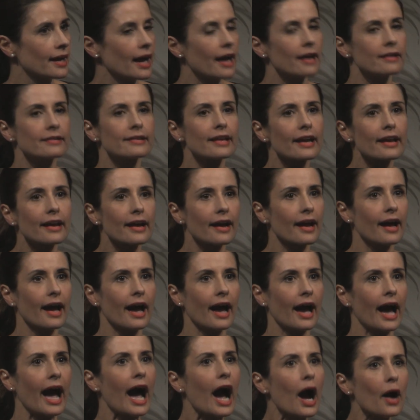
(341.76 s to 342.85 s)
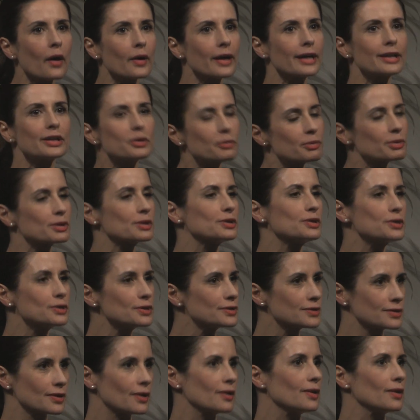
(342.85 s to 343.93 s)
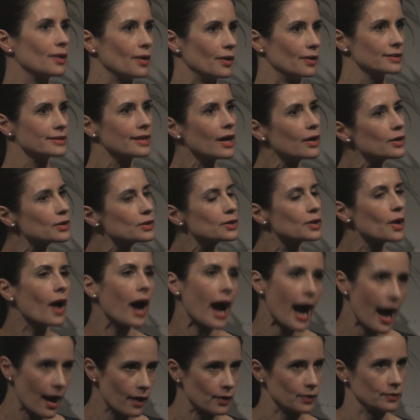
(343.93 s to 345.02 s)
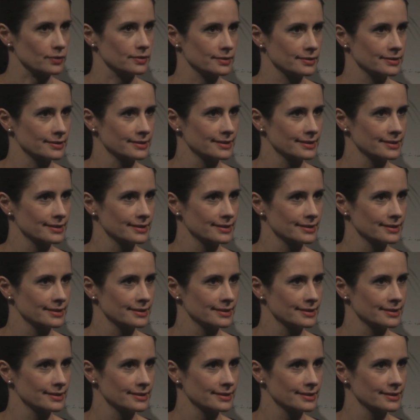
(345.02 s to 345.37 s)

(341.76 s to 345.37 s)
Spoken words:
And it's like, how can you produce so low? Now you know how.